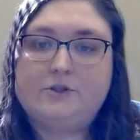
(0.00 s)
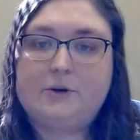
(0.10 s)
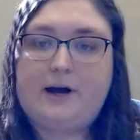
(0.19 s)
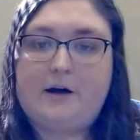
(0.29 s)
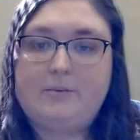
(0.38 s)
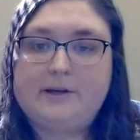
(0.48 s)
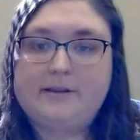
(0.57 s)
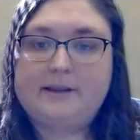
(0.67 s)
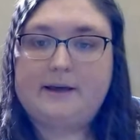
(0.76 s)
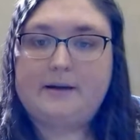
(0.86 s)
So helping
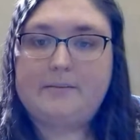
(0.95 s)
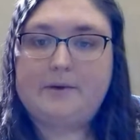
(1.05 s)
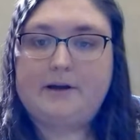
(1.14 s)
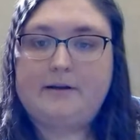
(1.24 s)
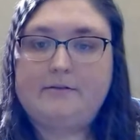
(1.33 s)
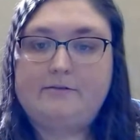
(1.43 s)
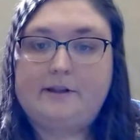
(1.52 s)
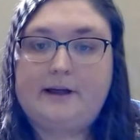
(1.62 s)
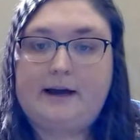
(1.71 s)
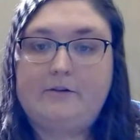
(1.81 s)
them
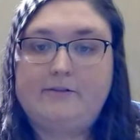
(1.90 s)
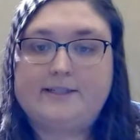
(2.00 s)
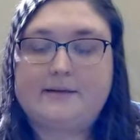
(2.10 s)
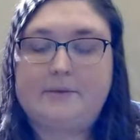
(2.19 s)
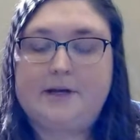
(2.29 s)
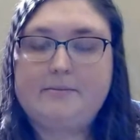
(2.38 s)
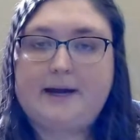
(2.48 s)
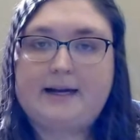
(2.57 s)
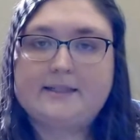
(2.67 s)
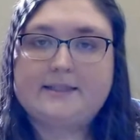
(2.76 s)
fill out victim
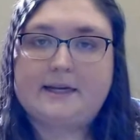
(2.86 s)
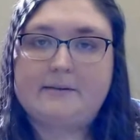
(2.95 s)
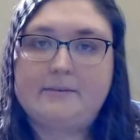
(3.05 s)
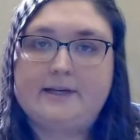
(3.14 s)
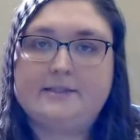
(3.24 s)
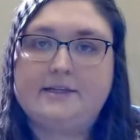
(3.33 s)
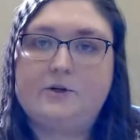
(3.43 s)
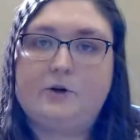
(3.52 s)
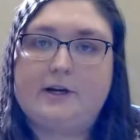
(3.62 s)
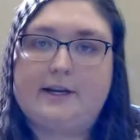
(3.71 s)
impact statements and
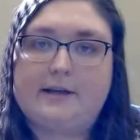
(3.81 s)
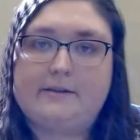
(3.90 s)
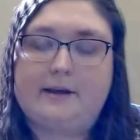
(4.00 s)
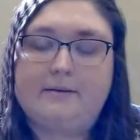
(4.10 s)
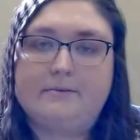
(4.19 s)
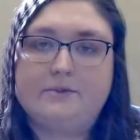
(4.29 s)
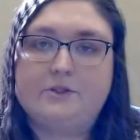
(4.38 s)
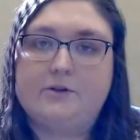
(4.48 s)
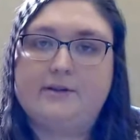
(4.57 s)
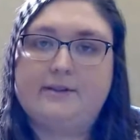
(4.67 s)
creating them
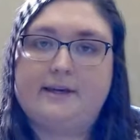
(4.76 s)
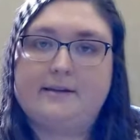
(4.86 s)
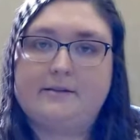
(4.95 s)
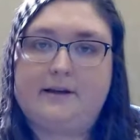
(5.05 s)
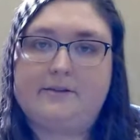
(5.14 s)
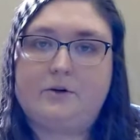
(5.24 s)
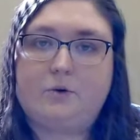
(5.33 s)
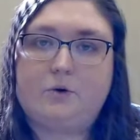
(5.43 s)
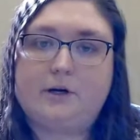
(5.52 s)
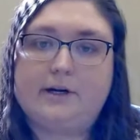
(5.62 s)
so that they can let the
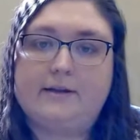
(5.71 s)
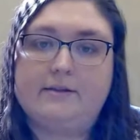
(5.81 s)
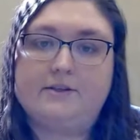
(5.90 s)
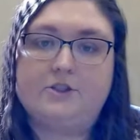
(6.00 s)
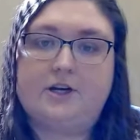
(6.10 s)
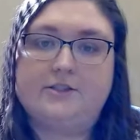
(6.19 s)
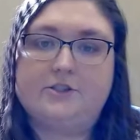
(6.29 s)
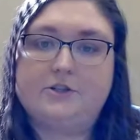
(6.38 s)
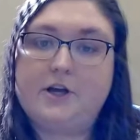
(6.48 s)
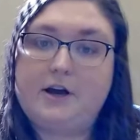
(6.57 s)
court and the
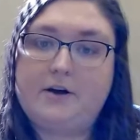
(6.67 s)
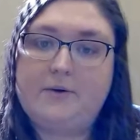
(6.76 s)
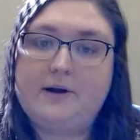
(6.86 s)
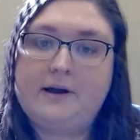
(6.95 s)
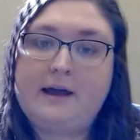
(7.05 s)
judge know